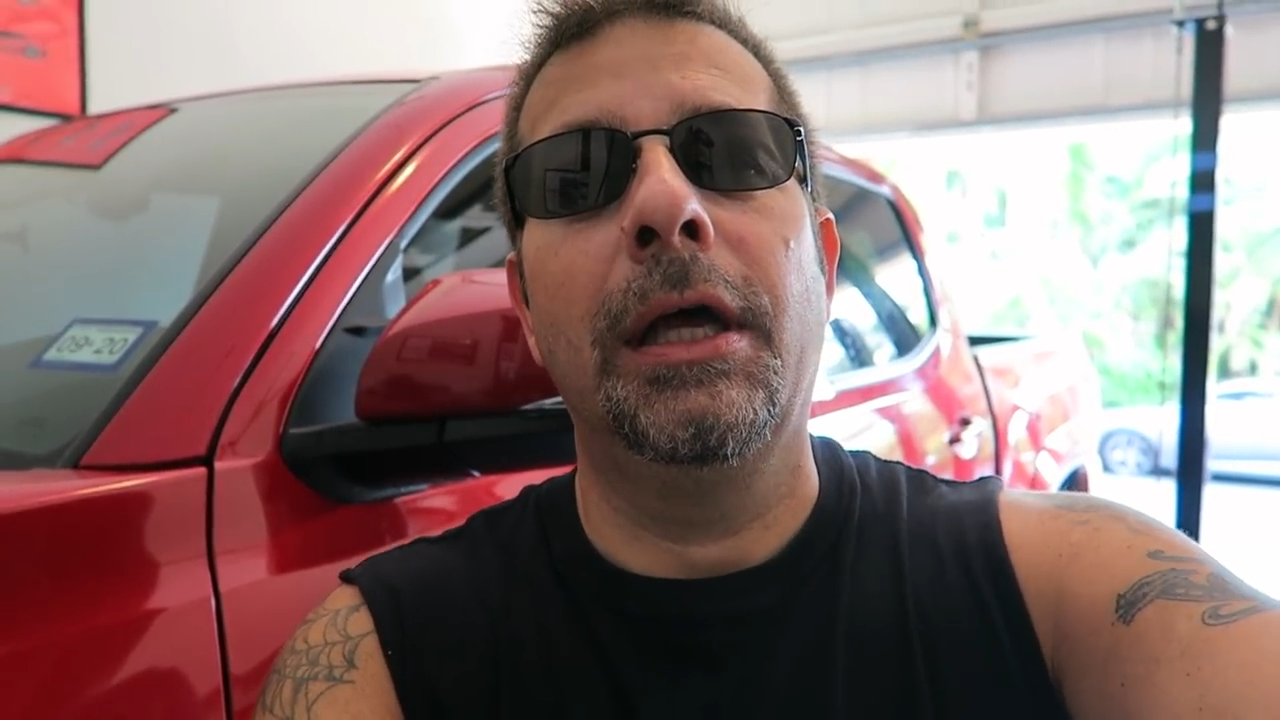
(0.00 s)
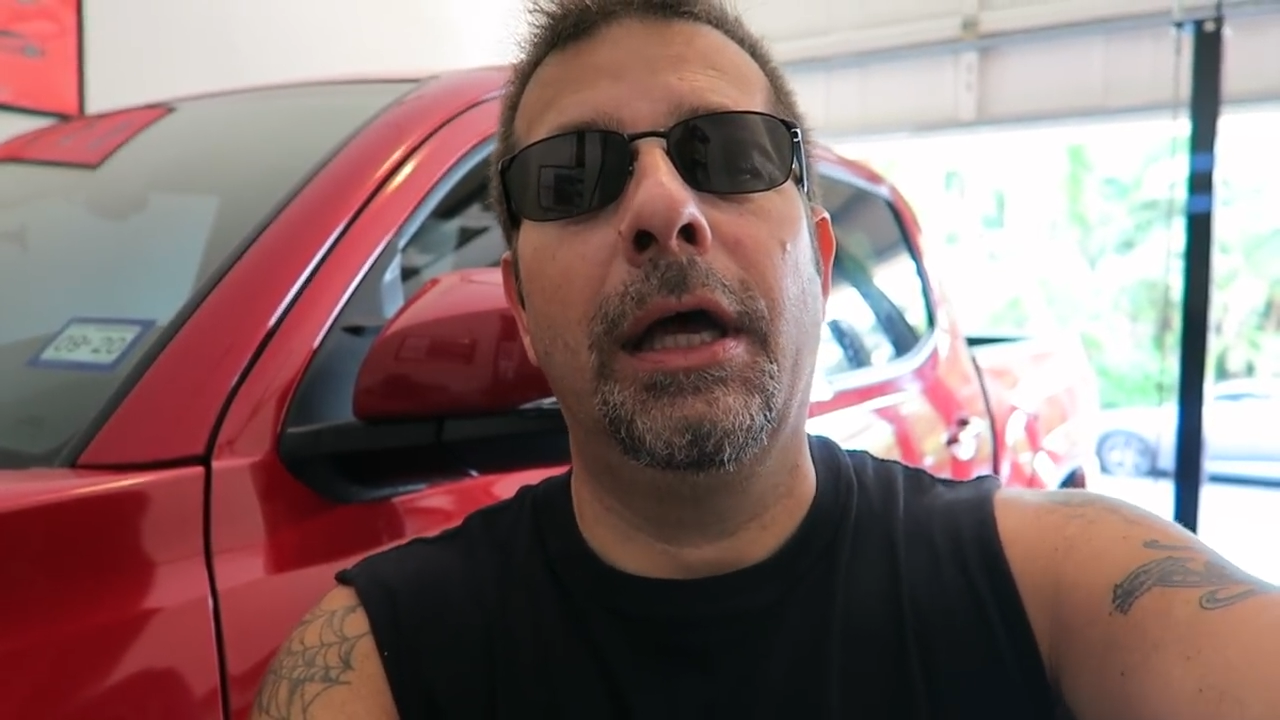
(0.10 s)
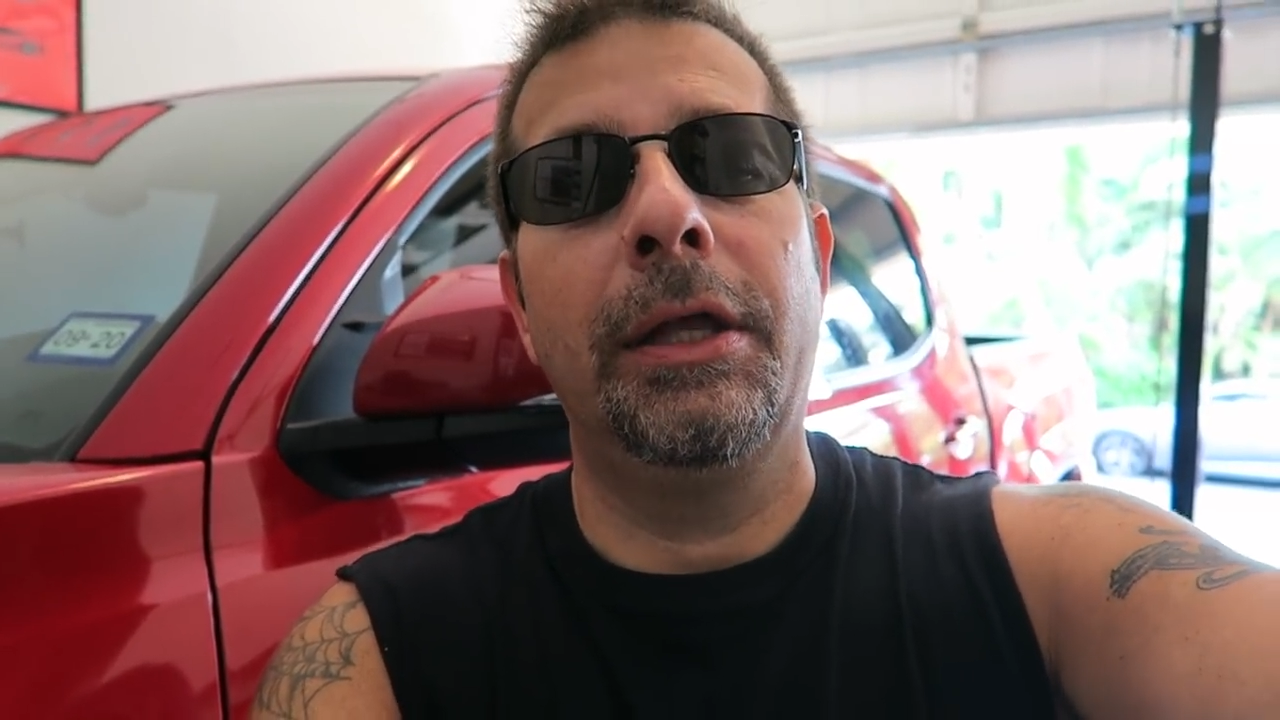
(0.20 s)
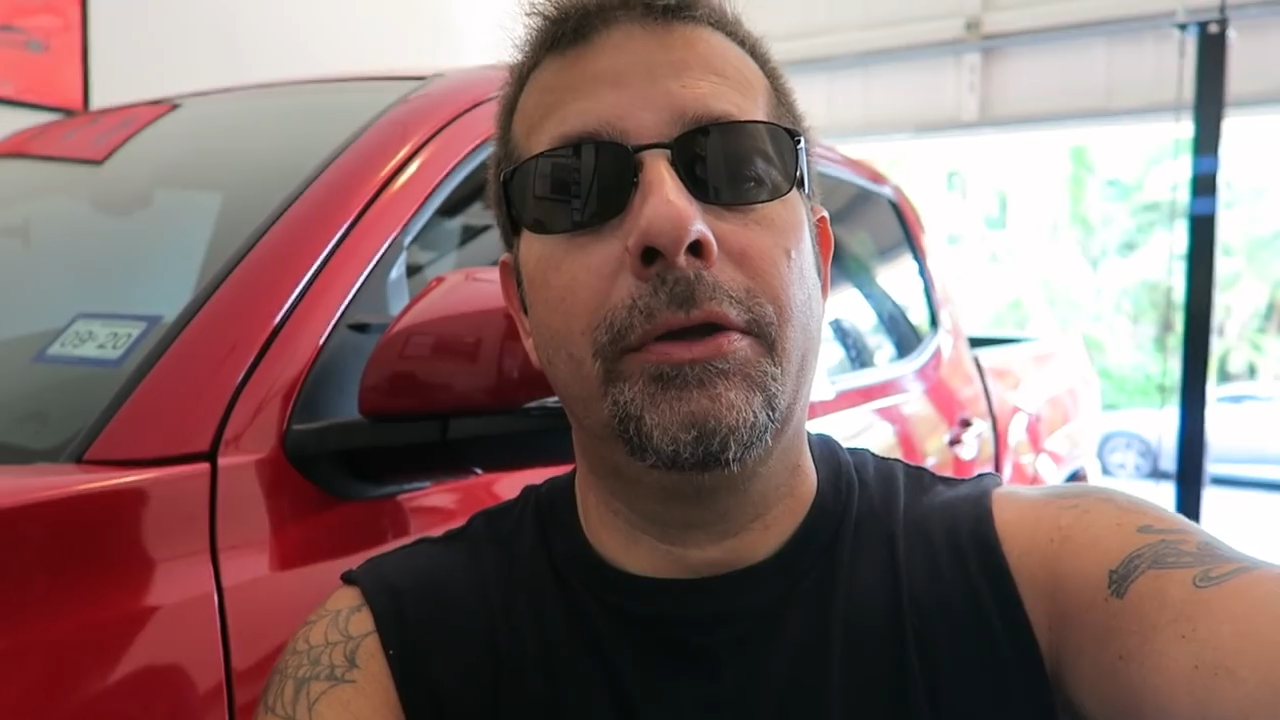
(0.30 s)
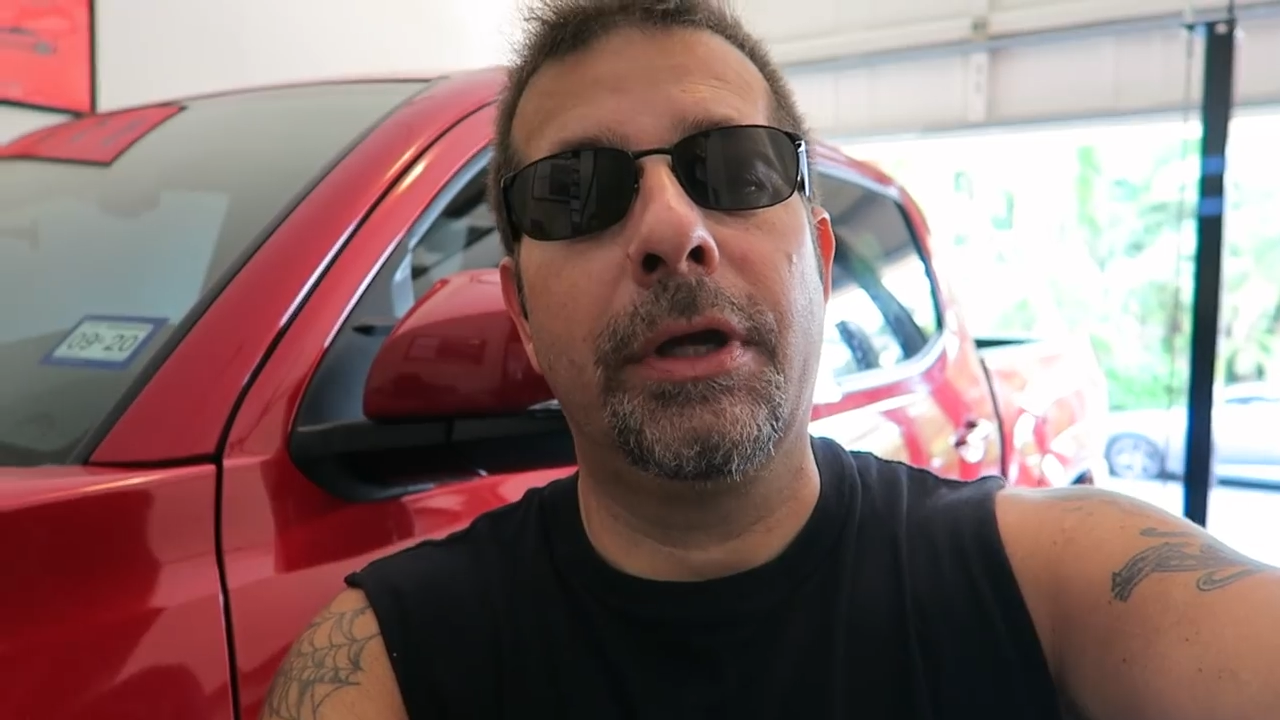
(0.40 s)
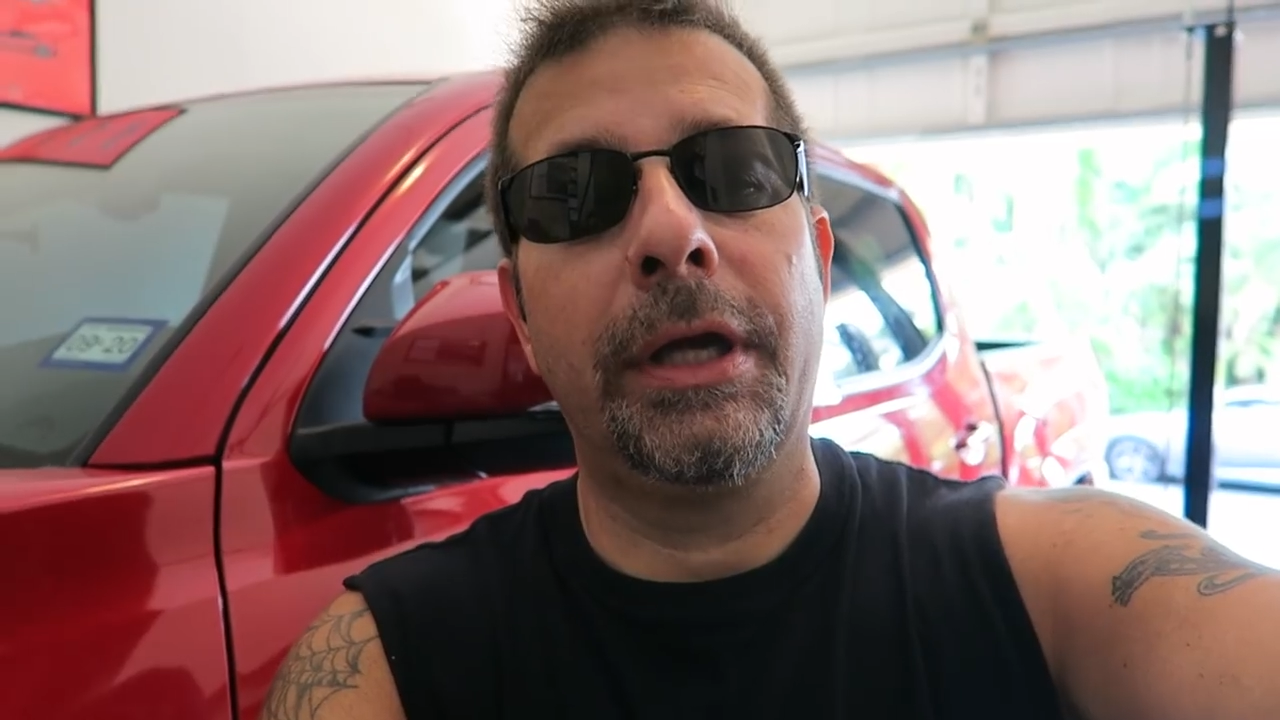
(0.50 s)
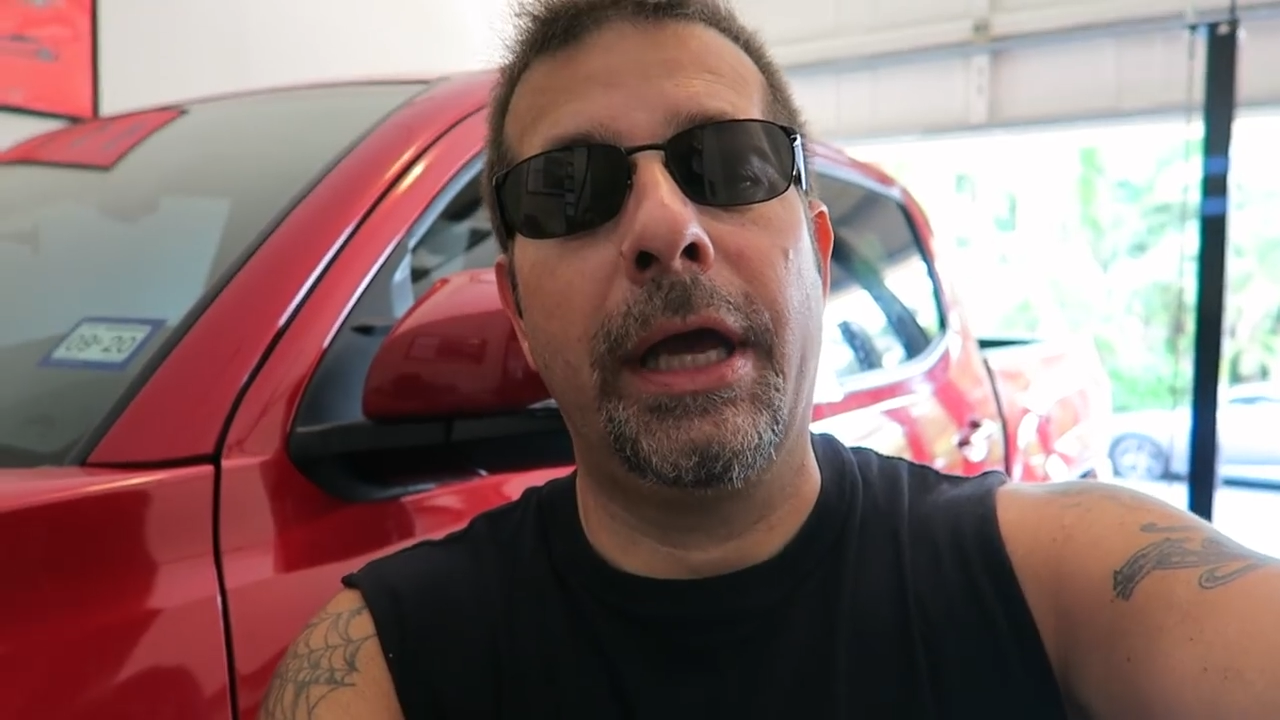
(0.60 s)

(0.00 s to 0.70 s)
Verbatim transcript: You